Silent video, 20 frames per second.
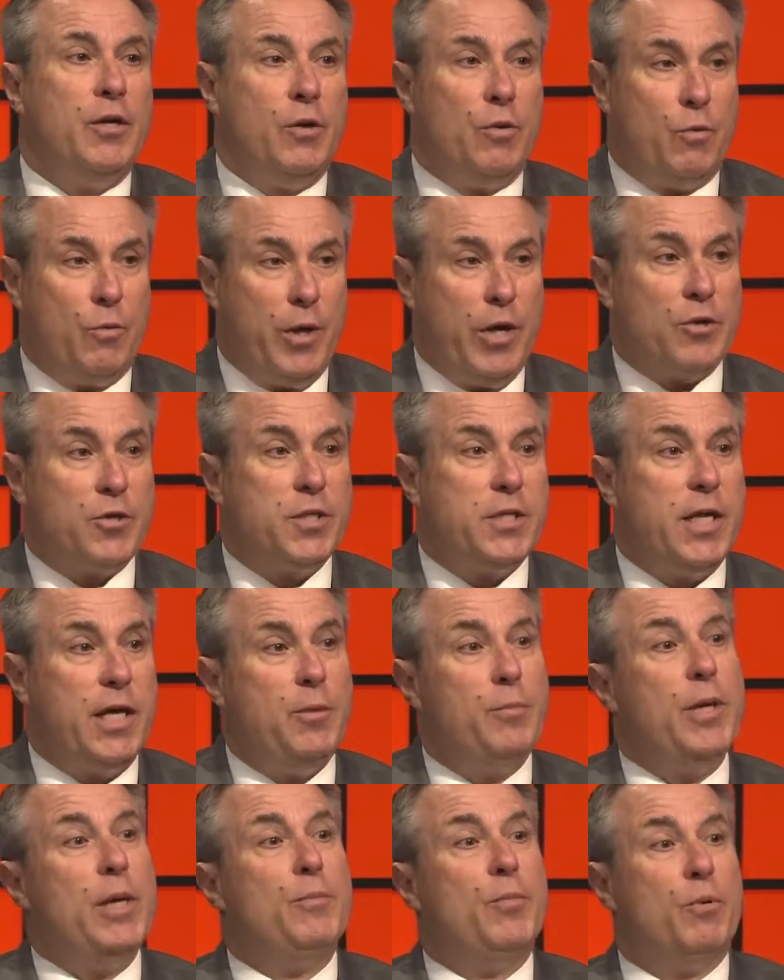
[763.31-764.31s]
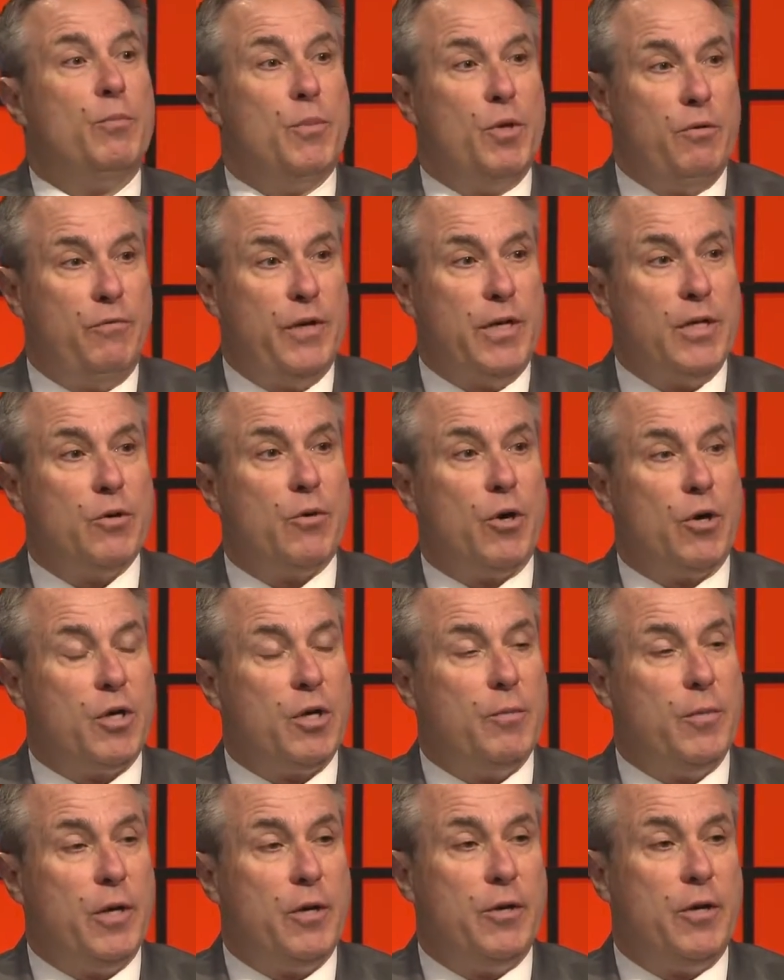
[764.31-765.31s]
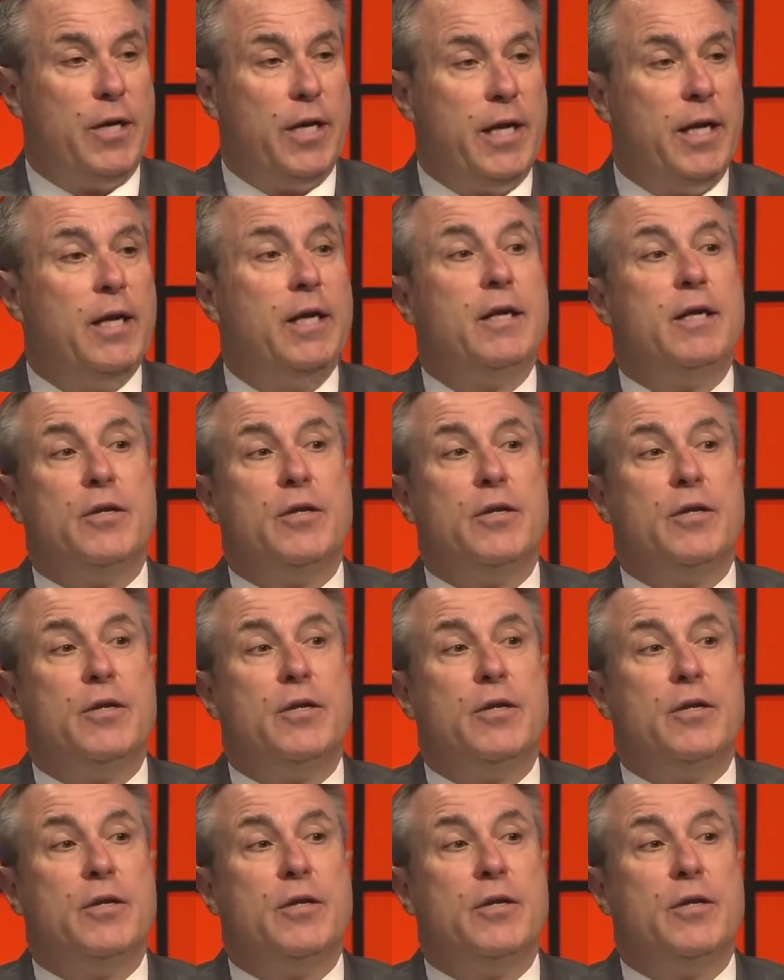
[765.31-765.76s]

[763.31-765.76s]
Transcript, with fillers: We are seeing people move into our community